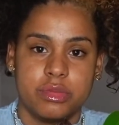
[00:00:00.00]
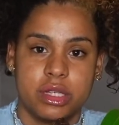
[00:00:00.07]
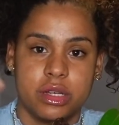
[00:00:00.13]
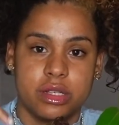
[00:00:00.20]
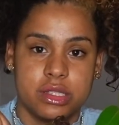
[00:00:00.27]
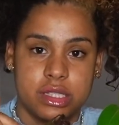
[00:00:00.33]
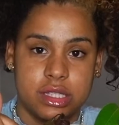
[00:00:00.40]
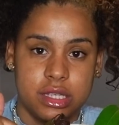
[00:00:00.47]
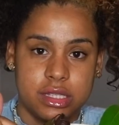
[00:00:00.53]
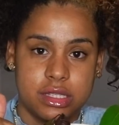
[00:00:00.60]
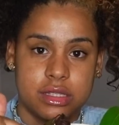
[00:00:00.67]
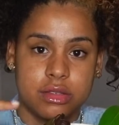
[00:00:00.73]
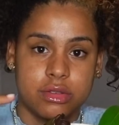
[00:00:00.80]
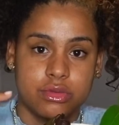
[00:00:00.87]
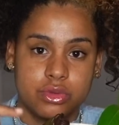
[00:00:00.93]
because
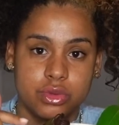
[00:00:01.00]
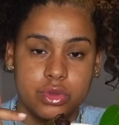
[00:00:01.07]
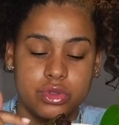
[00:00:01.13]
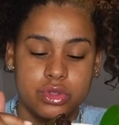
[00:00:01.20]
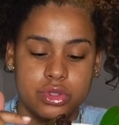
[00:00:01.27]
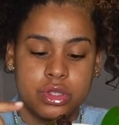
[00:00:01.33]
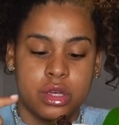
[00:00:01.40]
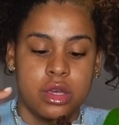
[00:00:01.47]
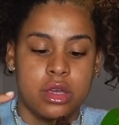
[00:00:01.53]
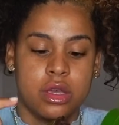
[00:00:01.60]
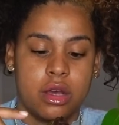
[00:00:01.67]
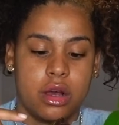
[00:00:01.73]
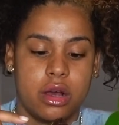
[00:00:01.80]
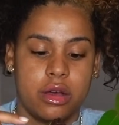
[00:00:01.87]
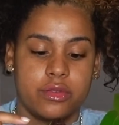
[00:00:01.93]
this
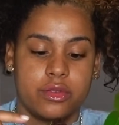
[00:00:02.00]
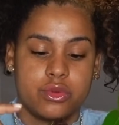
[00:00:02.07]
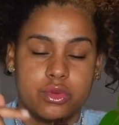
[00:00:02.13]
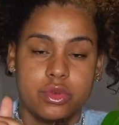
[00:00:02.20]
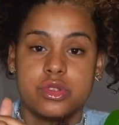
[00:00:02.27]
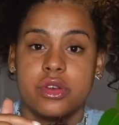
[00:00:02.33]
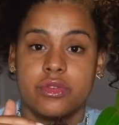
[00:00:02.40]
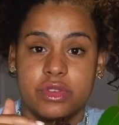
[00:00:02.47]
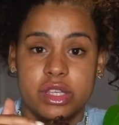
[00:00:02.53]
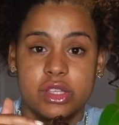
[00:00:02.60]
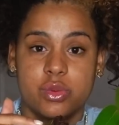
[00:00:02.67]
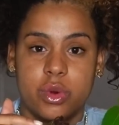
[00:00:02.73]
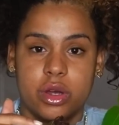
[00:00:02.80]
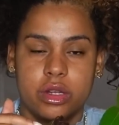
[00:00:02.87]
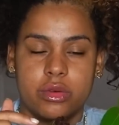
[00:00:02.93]
the roots of
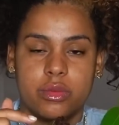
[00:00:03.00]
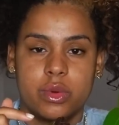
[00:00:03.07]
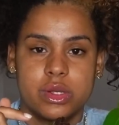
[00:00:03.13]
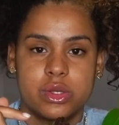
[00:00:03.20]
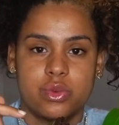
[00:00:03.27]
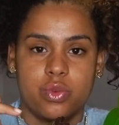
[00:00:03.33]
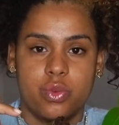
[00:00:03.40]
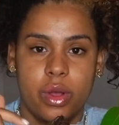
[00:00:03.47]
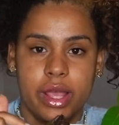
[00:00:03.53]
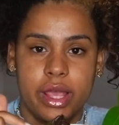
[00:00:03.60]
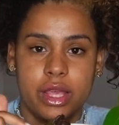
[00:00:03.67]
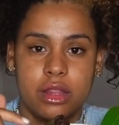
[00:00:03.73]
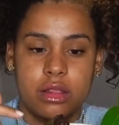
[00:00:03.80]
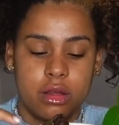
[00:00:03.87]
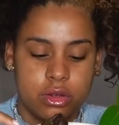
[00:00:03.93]
this one was
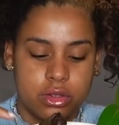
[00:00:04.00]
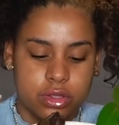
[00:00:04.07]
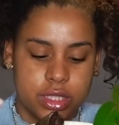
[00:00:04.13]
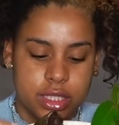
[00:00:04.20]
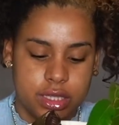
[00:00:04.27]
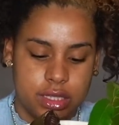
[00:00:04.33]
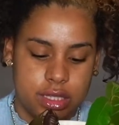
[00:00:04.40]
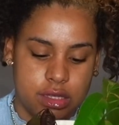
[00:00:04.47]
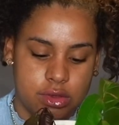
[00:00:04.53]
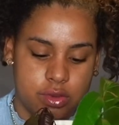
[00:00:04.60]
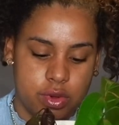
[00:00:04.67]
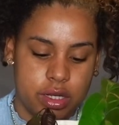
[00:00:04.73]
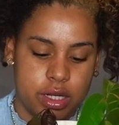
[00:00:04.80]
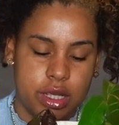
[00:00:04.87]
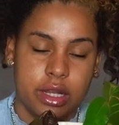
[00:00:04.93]
way longer than this one,